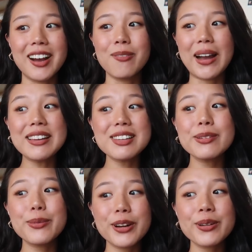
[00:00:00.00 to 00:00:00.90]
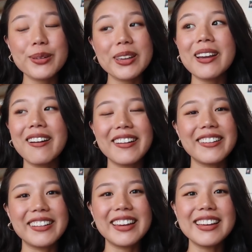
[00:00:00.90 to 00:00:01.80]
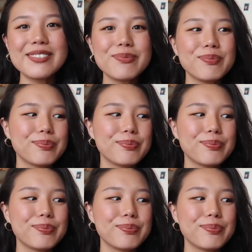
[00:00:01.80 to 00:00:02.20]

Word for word: Um, I did work really hard on it.